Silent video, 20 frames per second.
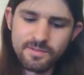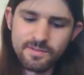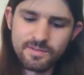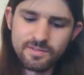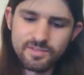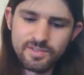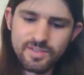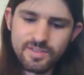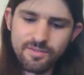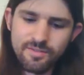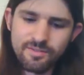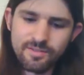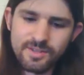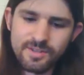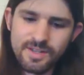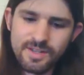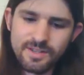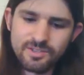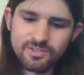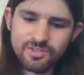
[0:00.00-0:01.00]
It's
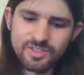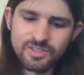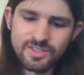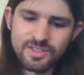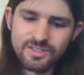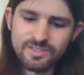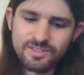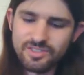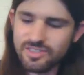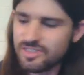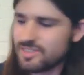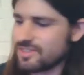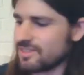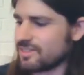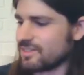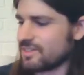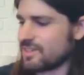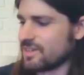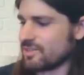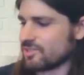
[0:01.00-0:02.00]
definitely interesting just
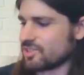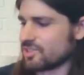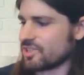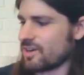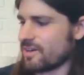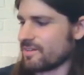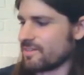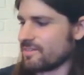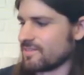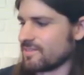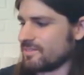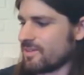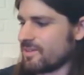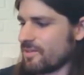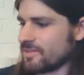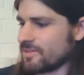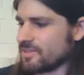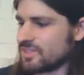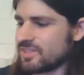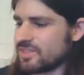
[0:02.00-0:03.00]
to hear Shawn in all
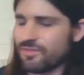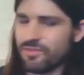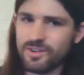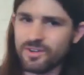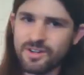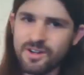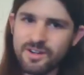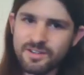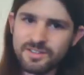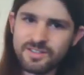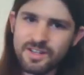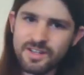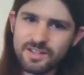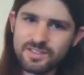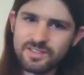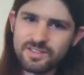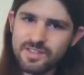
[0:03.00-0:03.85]
these different contexts.